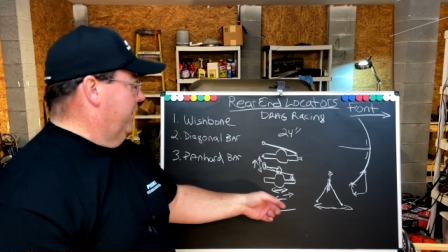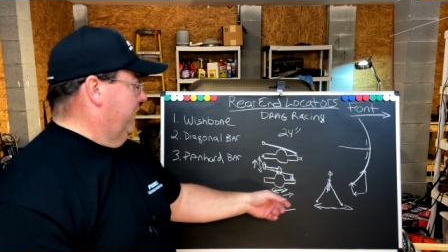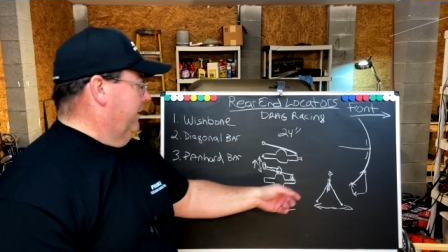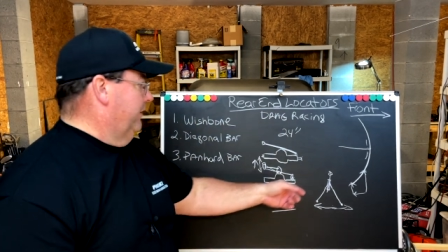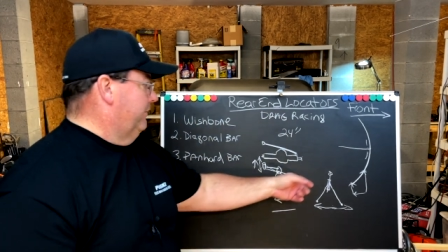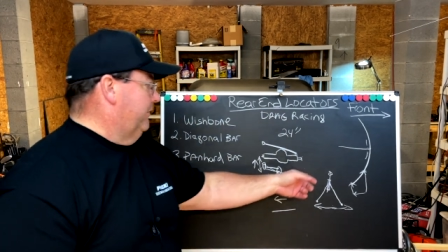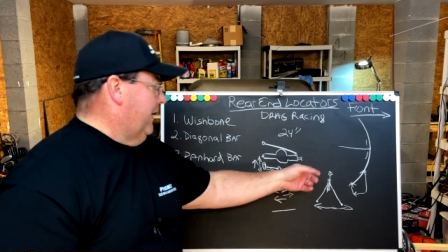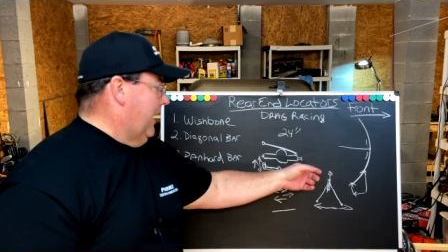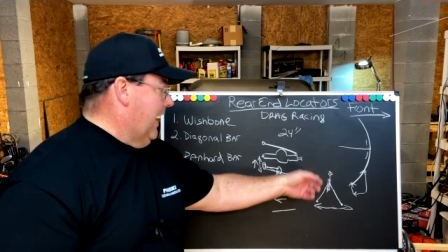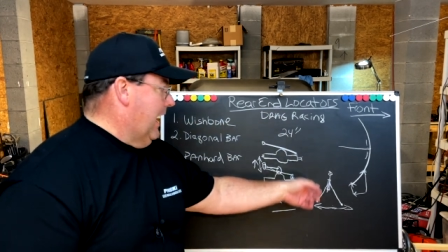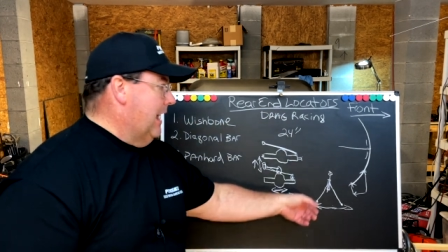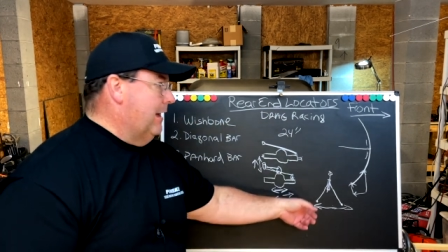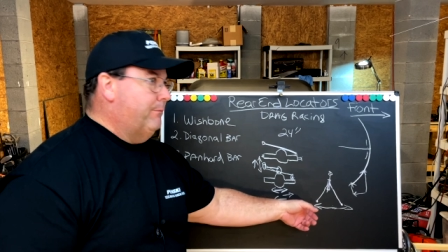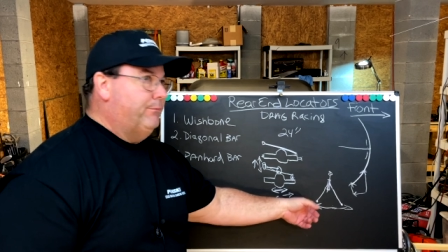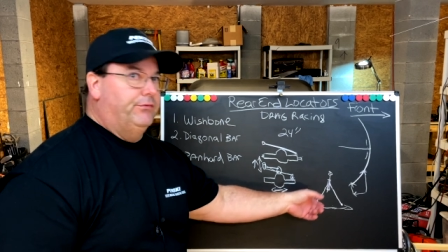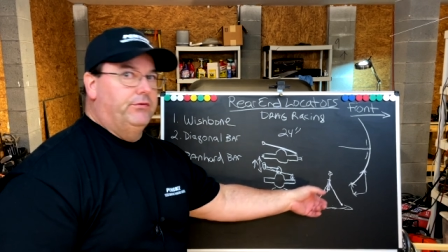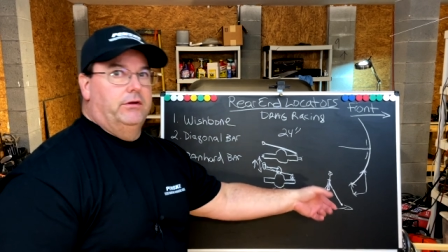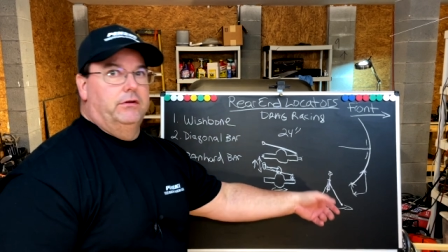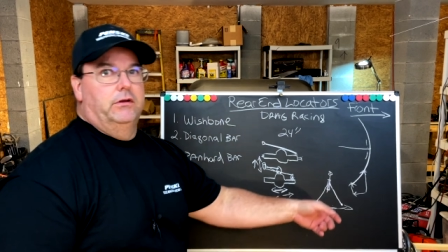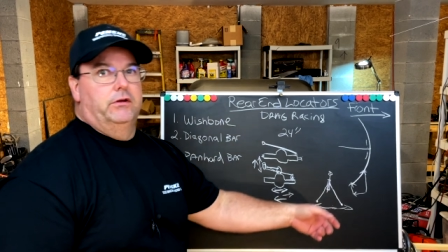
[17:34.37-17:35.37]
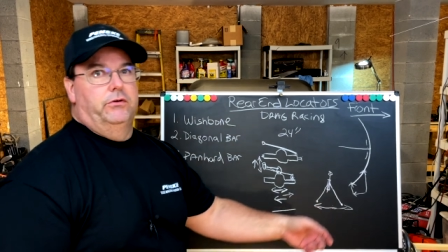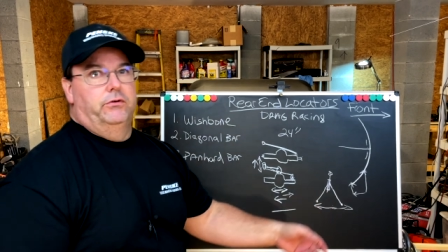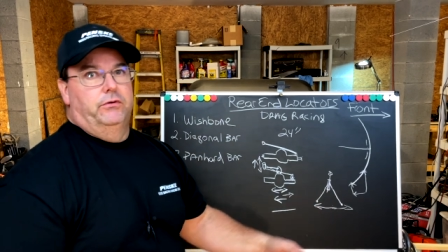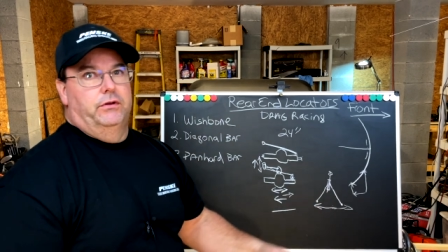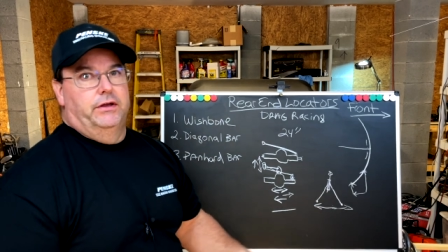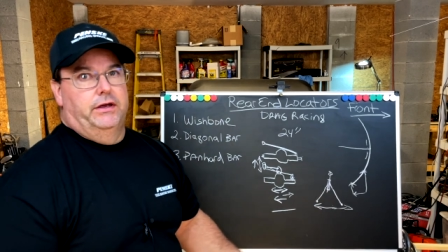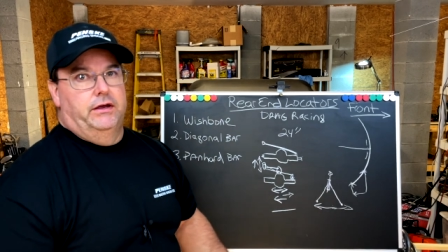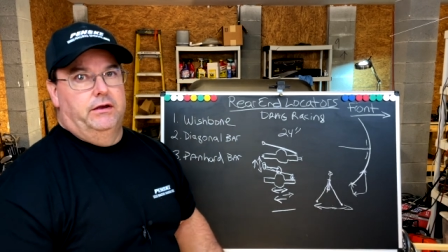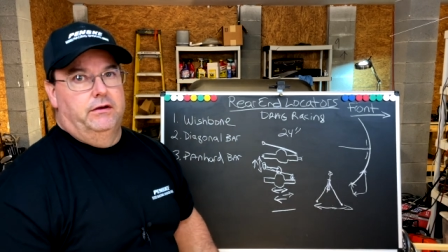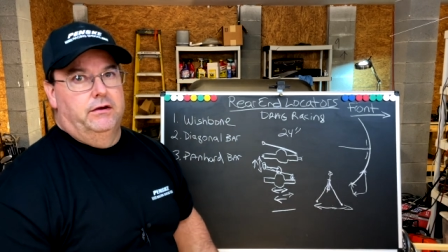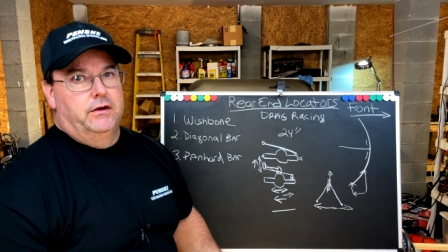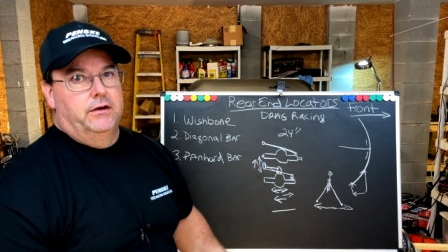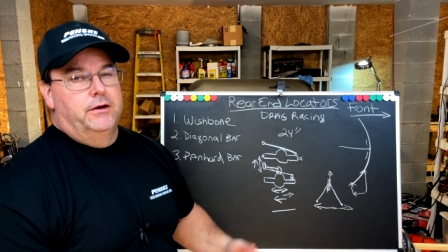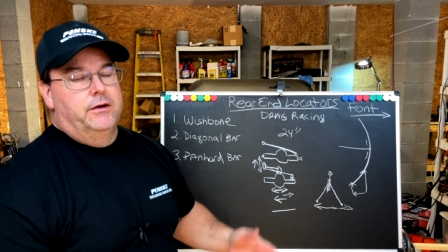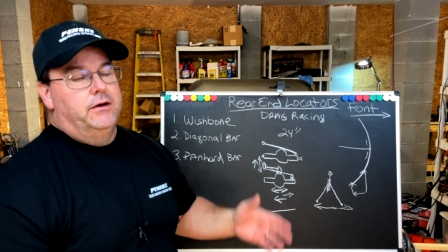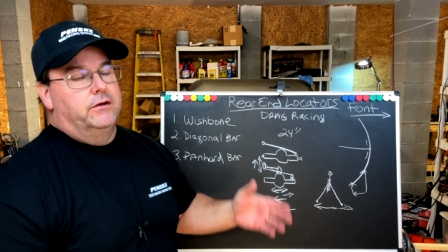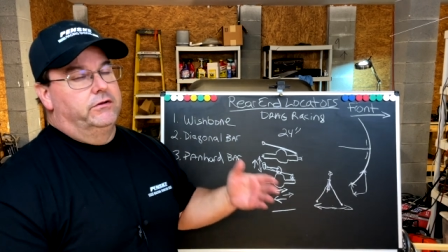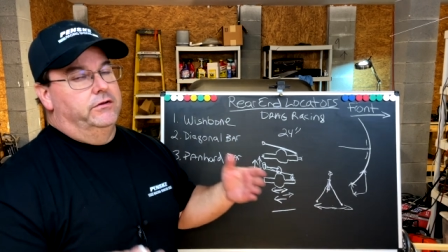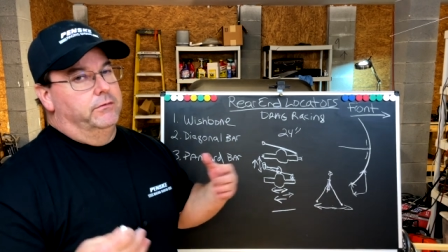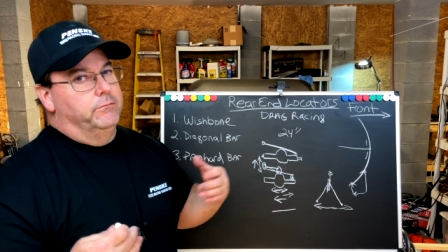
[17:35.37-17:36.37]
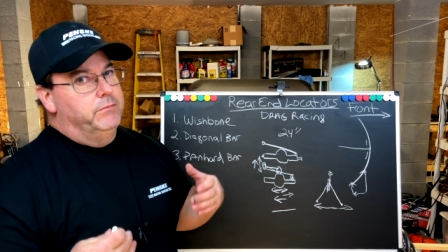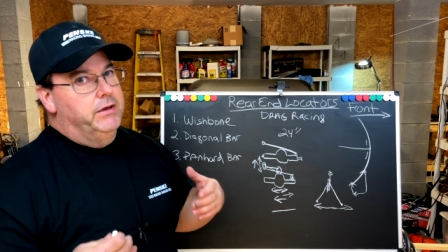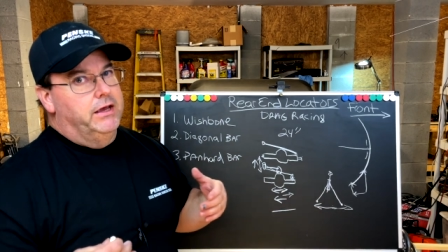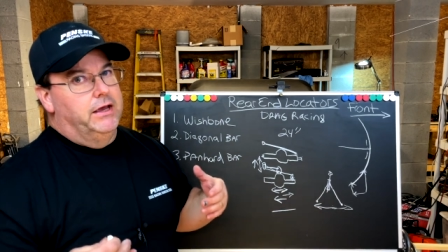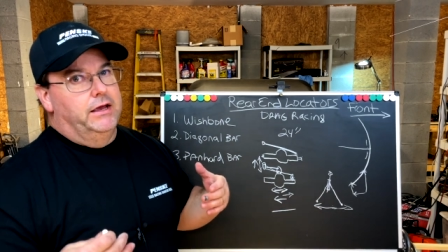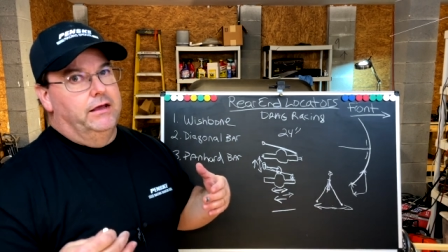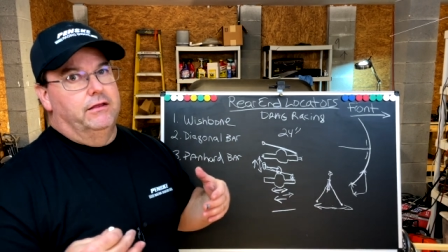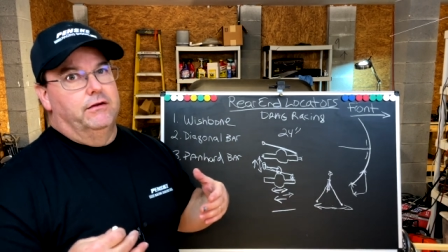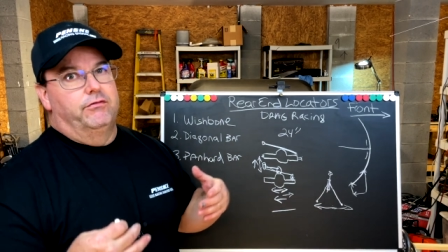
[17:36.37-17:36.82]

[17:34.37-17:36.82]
is absolutely, to me,